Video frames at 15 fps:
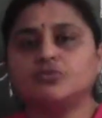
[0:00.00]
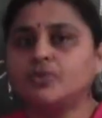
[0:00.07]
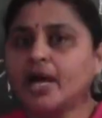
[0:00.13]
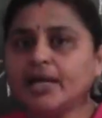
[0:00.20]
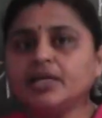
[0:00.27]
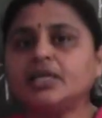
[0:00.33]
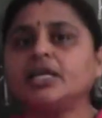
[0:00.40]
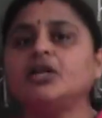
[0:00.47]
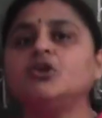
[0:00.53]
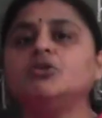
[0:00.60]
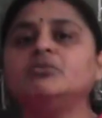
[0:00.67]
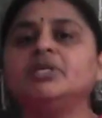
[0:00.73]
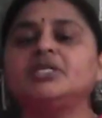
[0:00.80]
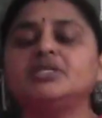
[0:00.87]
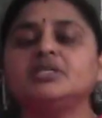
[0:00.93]
1
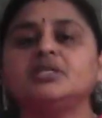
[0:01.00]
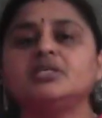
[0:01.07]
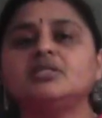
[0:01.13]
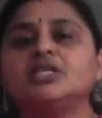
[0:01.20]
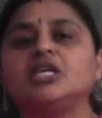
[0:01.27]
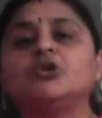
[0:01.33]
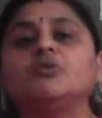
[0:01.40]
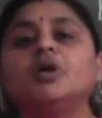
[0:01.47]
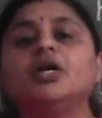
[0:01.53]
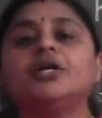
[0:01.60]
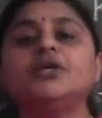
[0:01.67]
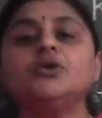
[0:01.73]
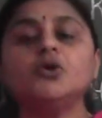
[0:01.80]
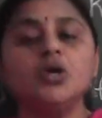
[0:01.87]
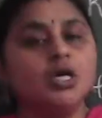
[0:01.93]
kilometer is equal
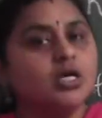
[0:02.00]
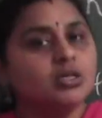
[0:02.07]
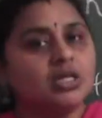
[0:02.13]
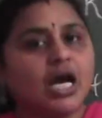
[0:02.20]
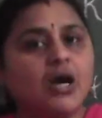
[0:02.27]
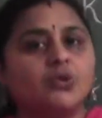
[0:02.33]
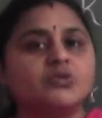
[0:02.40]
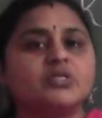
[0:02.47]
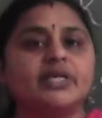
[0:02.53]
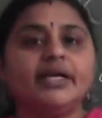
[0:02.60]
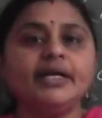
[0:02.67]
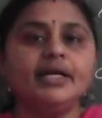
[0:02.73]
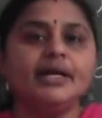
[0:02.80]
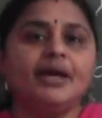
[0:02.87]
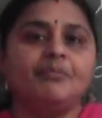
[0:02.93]
to
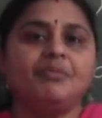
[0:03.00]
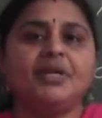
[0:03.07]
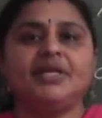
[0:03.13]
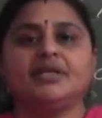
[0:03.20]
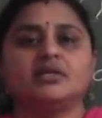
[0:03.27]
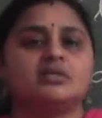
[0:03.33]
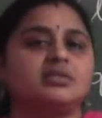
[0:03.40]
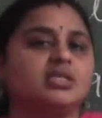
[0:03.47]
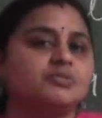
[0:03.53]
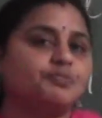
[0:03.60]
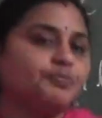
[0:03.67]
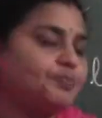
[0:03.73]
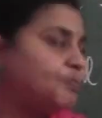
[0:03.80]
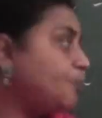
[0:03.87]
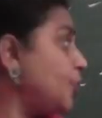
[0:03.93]
1000 meters. This
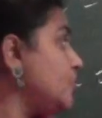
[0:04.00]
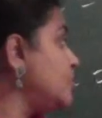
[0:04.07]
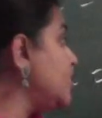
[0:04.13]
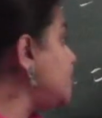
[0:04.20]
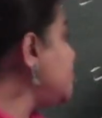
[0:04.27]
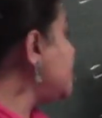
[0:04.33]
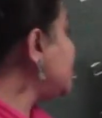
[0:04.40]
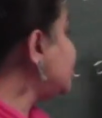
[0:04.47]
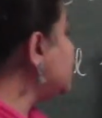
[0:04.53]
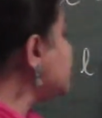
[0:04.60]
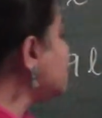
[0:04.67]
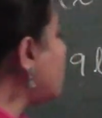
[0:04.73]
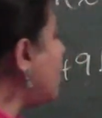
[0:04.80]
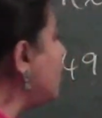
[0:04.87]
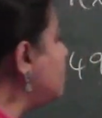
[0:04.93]
procedure
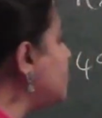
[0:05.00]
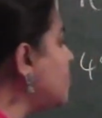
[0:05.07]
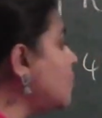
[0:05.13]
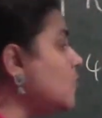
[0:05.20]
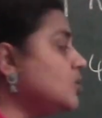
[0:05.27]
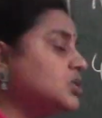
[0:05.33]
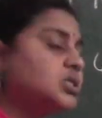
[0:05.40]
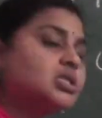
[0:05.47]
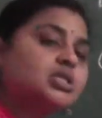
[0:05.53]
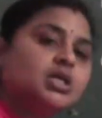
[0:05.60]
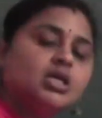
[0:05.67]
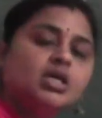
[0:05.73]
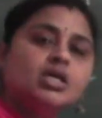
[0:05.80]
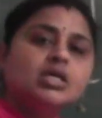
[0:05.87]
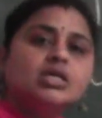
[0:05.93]
is almost
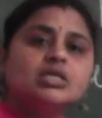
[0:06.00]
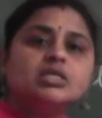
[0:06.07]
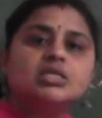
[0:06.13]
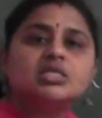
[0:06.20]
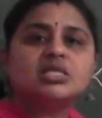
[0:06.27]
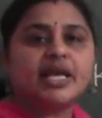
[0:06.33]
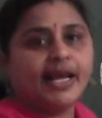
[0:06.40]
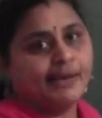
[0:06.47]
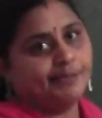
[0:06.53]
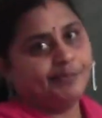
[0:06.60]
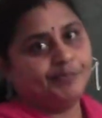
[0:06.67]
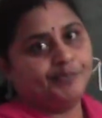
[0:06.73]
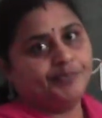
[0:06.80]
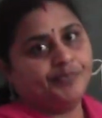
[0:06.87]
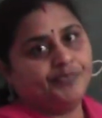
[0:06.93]

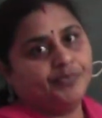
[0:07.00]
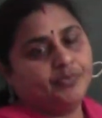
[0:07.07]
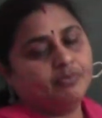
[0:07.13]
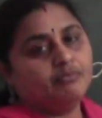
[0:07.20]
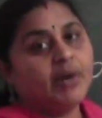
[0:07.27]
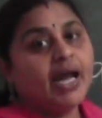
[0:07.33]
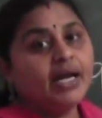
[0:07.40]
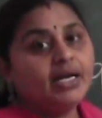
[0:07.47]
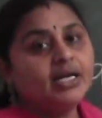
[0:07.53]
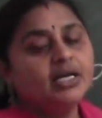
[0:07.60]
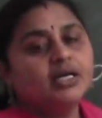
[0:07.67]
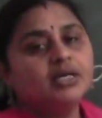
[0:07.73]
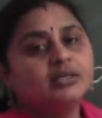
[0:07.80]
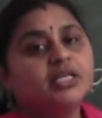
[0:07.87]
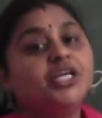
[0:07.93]
same, but
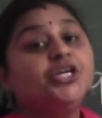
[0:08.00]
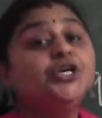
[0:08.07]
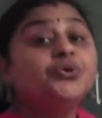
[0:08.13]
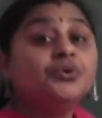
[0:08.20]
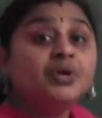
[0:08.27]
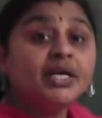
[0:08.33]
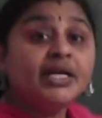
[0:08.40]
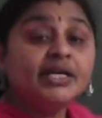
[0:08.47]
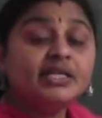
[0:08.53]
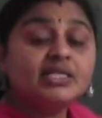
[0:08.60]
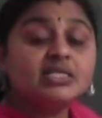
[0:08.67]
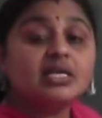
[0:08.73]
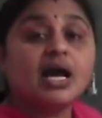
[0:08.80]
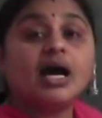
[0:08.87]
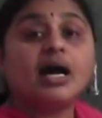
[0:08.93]
the
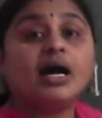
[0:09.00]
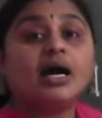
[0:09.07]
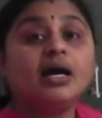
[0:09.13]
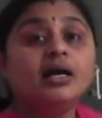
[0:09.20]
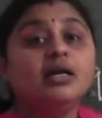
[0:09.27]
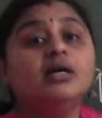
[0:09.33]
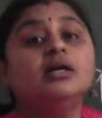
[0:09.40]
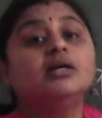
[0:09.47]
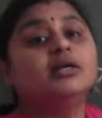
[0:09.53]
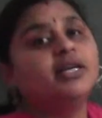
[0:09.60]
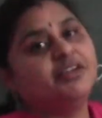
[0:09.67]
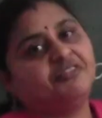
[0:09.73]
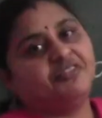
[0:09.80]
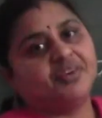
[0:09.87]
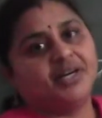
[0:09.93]
units are
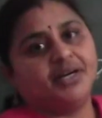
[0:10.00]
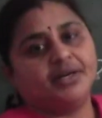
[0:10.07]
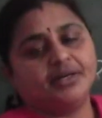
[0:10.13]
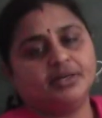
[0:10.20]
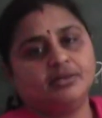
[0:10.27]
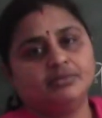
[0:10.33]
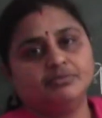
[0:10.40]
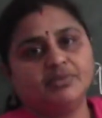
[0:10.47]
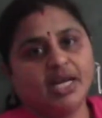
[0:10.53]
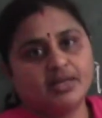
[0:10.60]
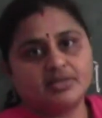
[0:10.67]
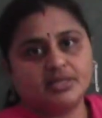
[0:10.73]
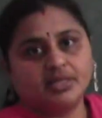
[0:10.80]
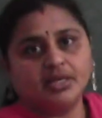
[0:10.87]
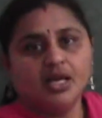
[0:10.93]
different. That's it.